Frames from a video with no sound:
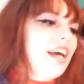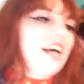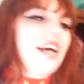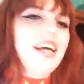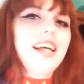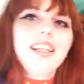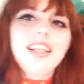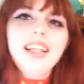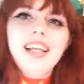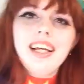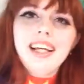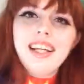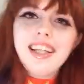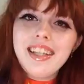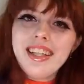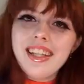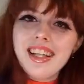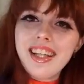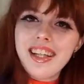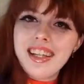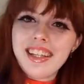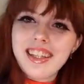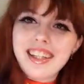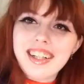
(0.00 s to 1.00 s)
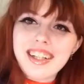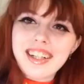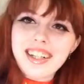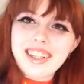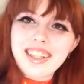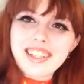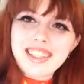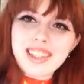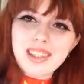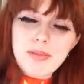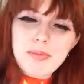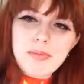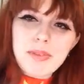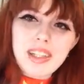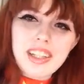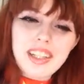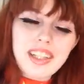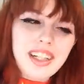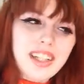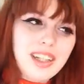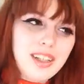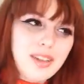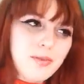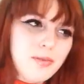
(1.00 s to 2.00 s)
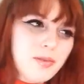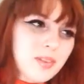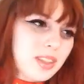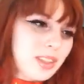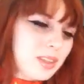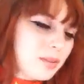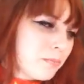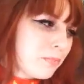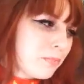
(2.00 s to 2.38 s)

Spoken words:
And then there are some gloves,